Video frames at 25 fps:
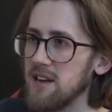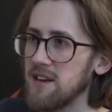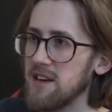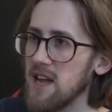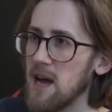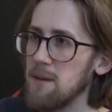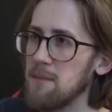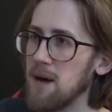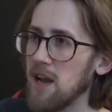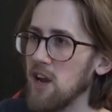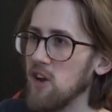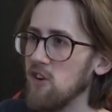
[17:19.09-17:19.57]

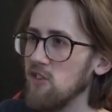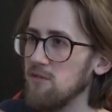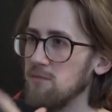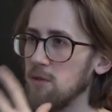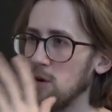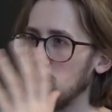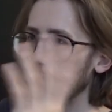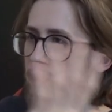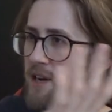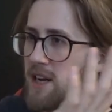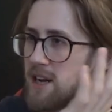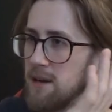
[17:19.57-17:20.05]
Deb I love,
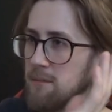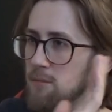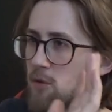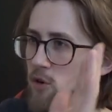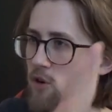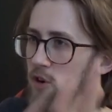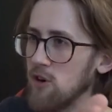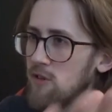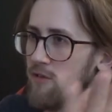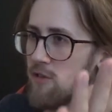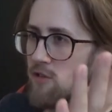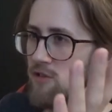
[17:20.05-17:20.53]
but we need
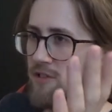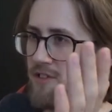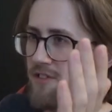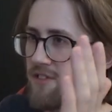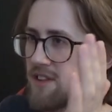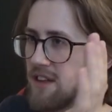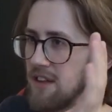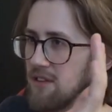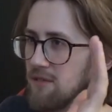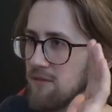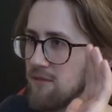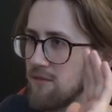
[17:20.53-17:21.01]
more of her in
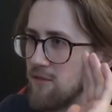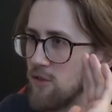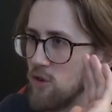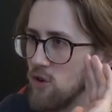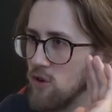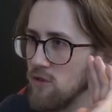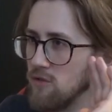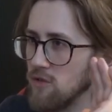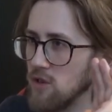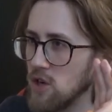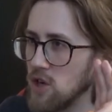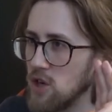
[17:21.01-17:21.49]
season
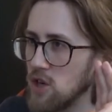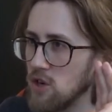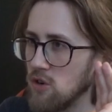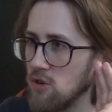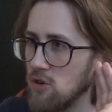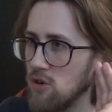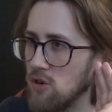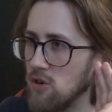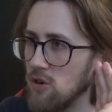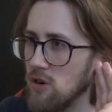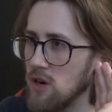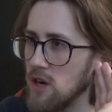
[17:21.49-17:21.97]
4 for
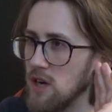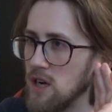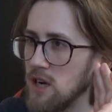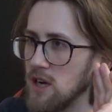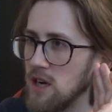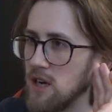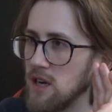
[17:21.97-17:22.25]
sure.